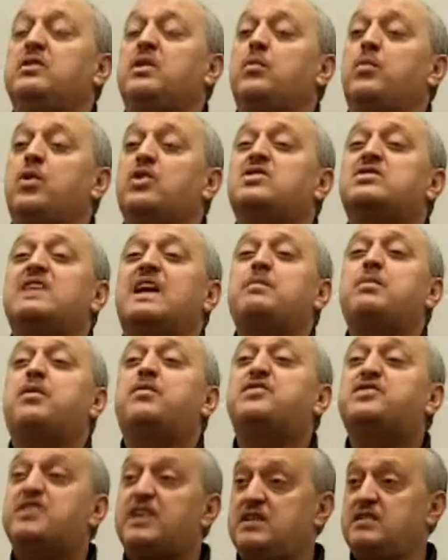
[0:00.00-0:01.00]
the worst type
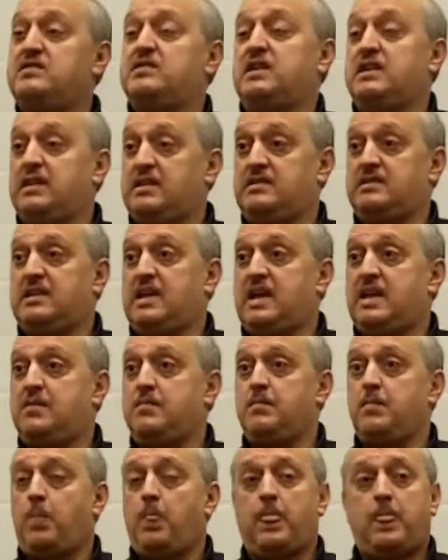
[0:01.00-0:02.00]
of sins in
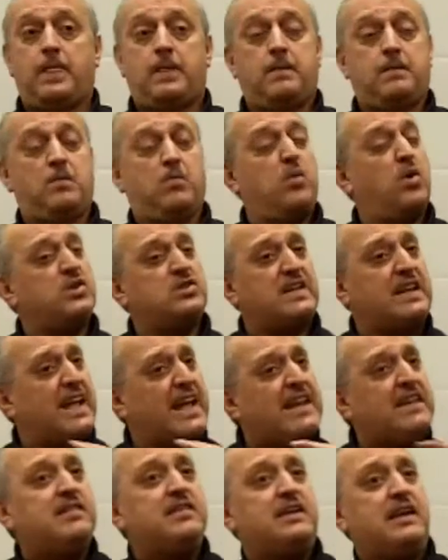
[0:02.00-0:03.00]
Islam, worse than
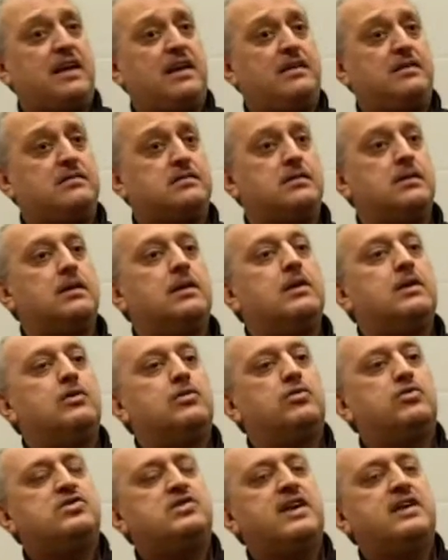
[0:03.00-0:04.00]
anything else,
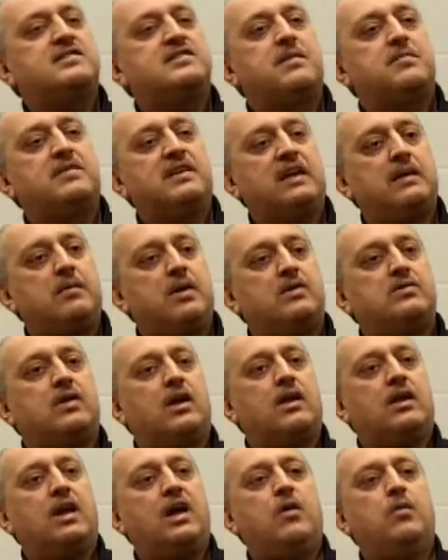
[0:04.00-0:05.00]
to say something about
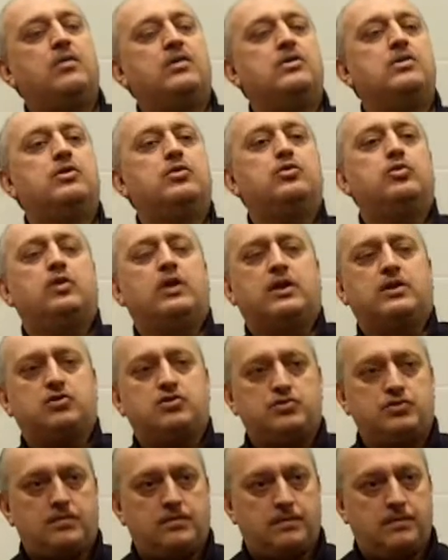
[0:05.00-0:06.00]
Allah with no knowledge.
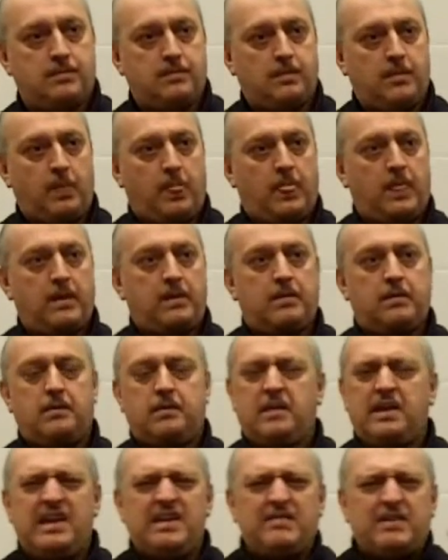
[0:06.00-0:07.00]

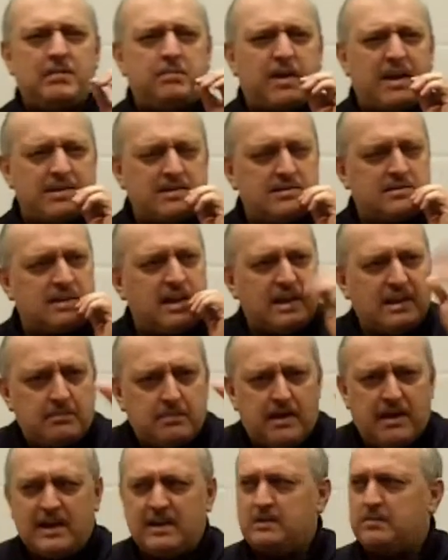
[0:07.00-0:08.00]
Even by
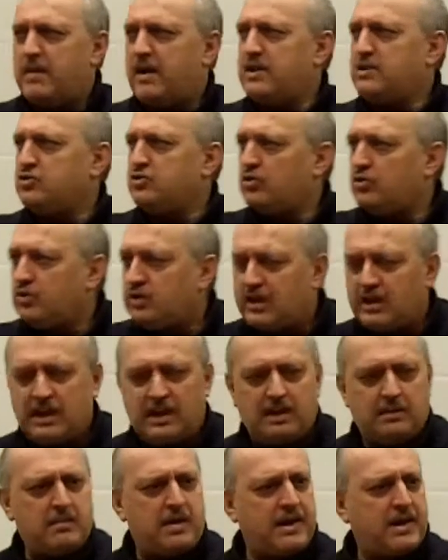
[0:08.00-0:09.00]
statement, by
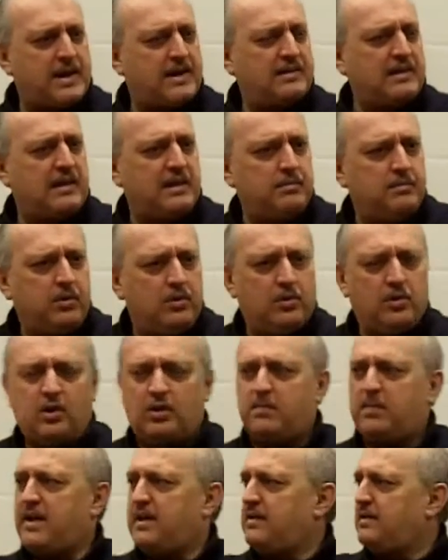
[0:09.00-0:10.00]
joking, by writing a
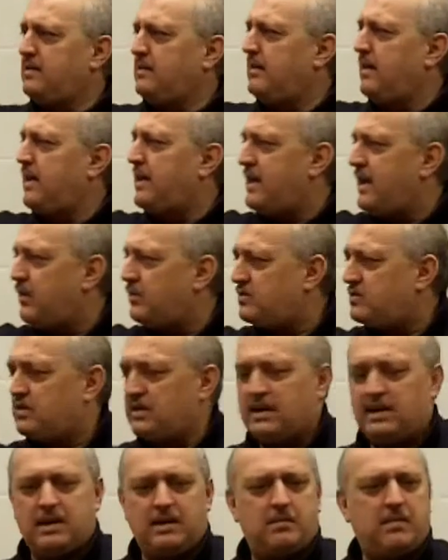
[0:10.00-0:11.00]
book, by
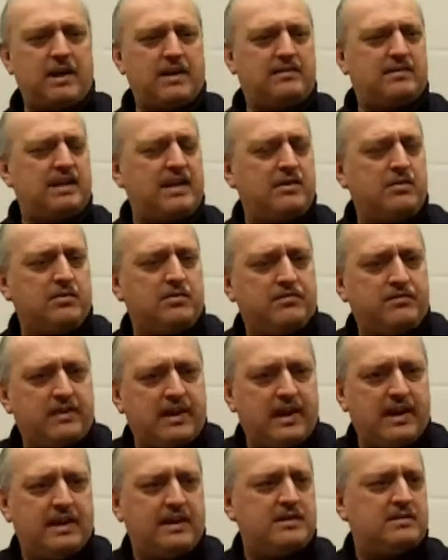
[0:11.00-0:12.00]
announcing, by telling your
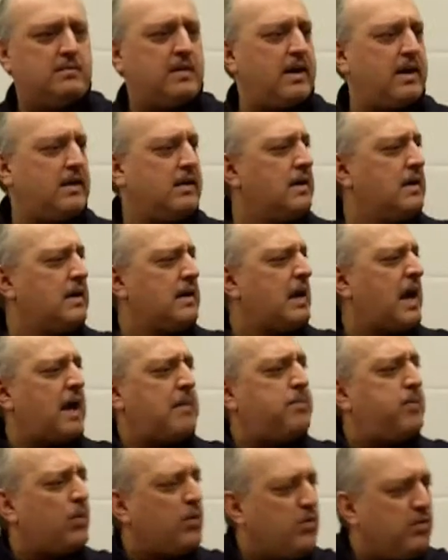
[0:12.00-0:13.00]
friends, by
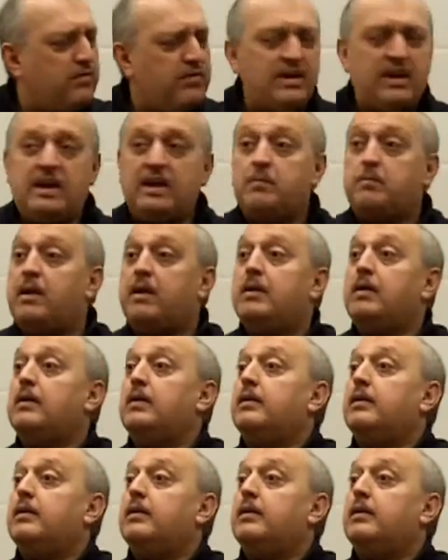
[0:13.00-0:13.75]
approving,